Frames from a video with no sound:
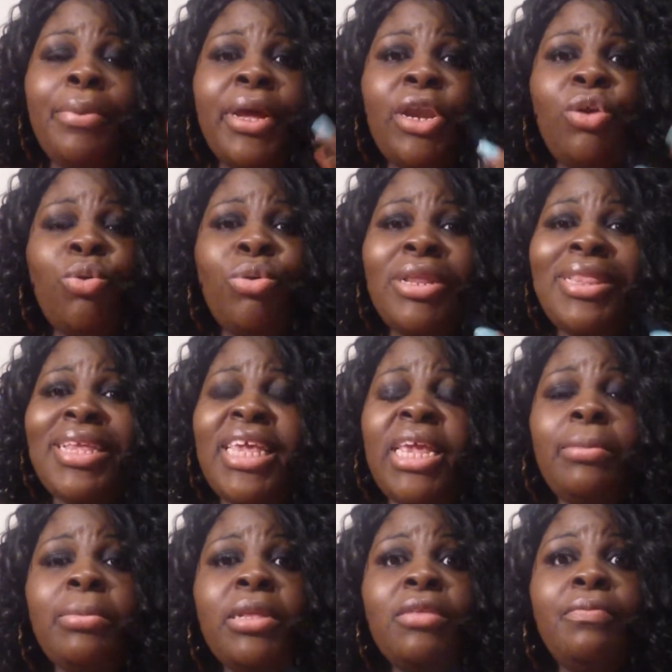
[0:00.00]
but in order to
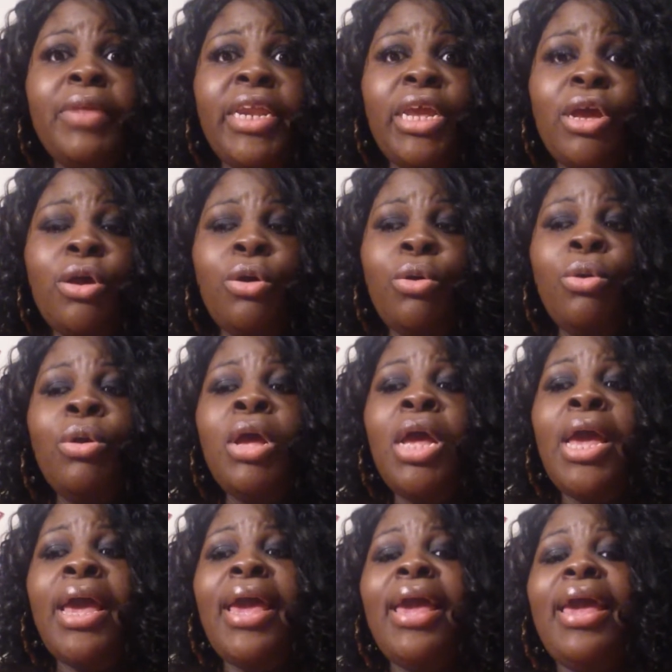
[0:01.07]
keep this video
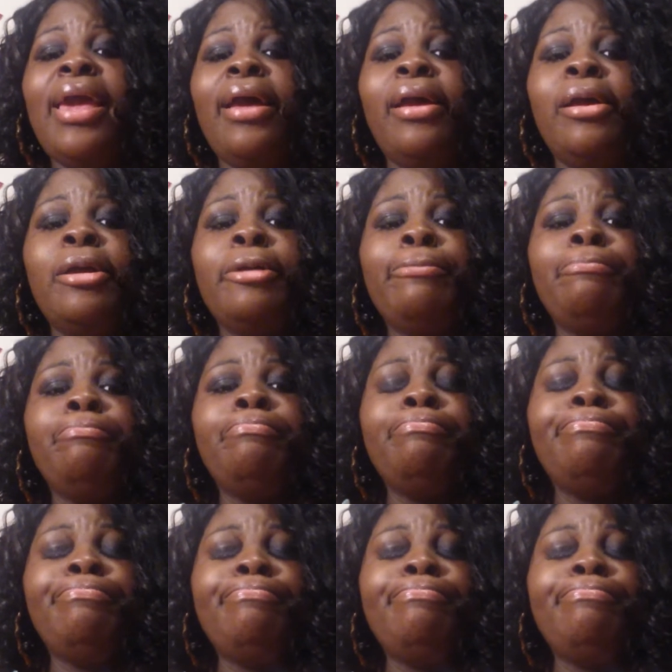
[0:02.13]
as